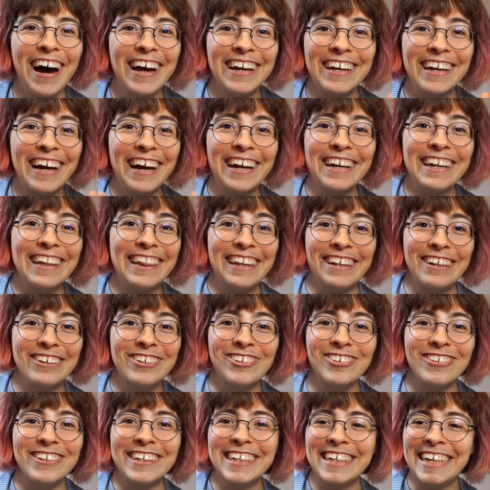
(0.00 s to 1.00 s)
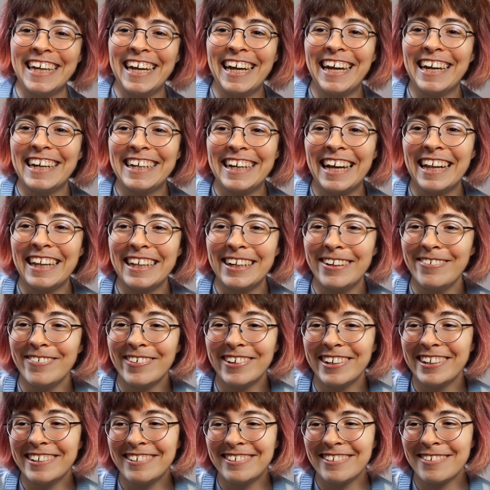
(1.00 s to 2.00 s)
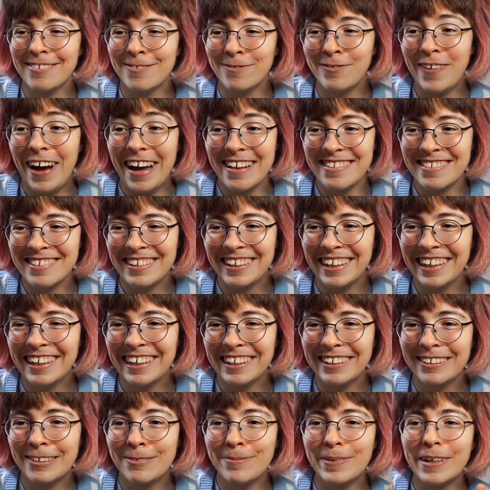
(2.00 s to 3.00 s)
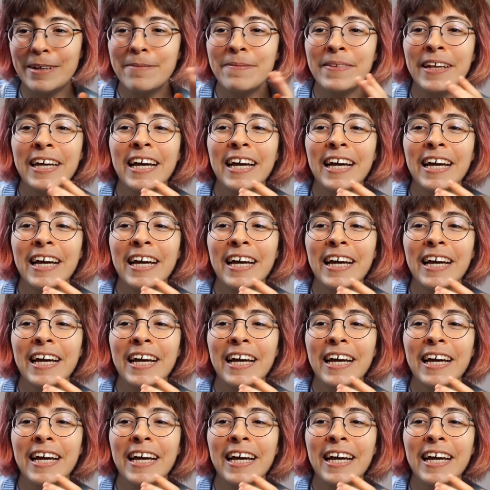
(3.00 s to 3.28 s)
I literally can't tell anymore. It's just fascinating to me.